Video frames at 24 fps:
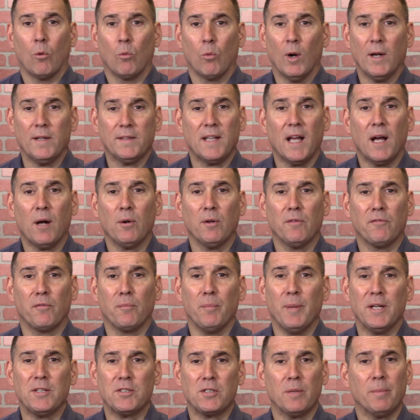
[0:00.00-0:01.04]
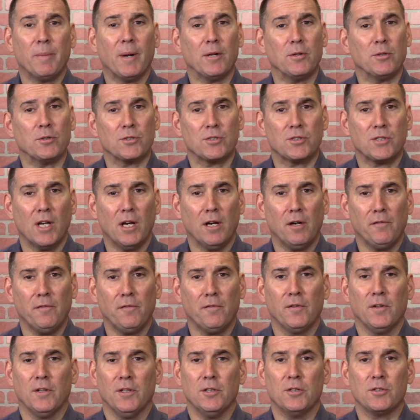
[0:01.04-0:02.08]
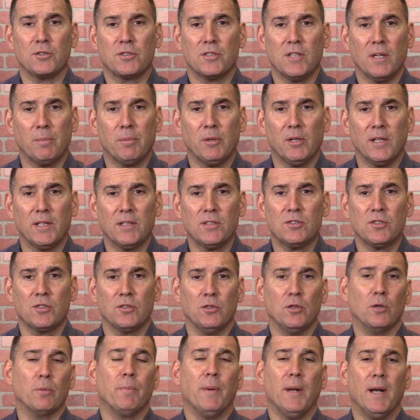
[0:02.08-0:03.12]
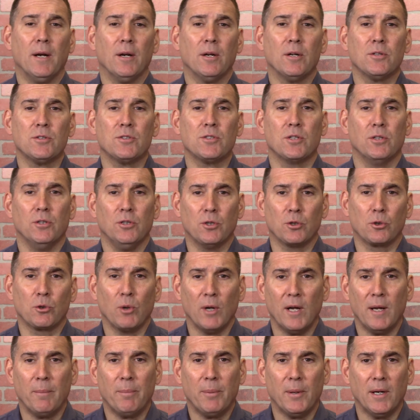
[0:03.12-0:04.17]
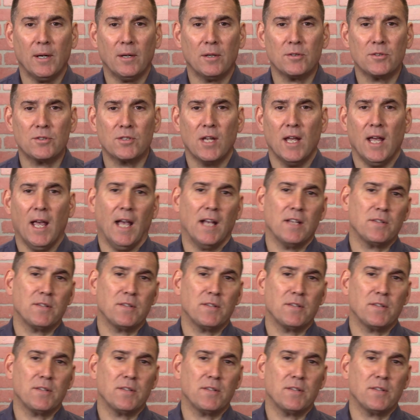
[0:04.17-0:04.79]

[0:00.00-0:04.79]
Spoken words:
Write down information about yourself, your siblings, your parents, your grandparents,